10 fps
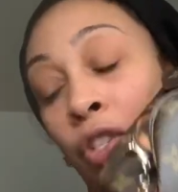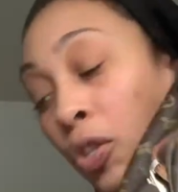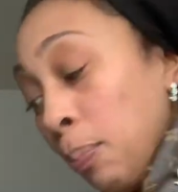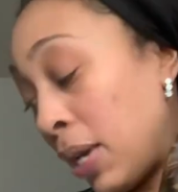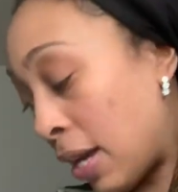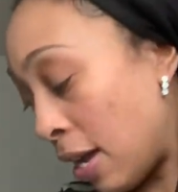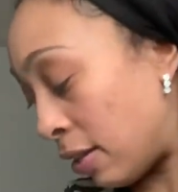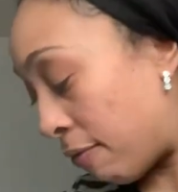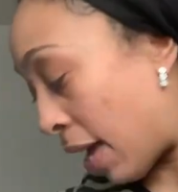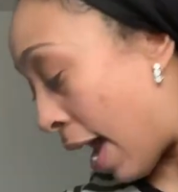So because
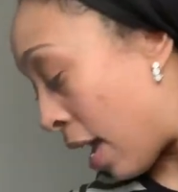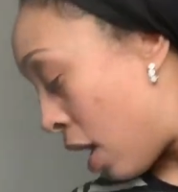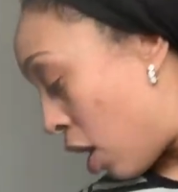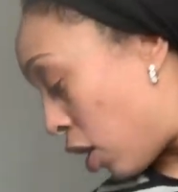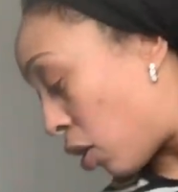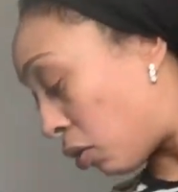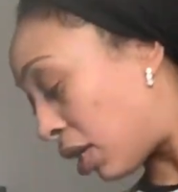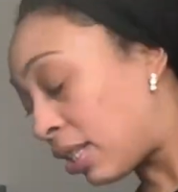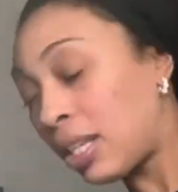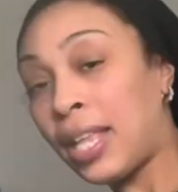of that, you know,
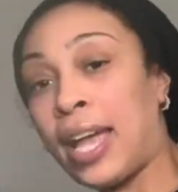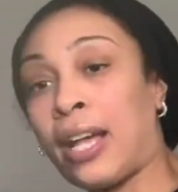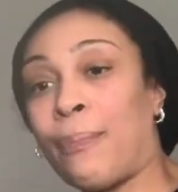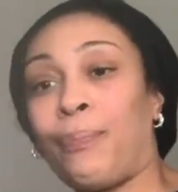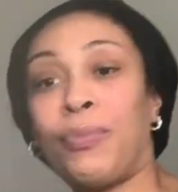just to like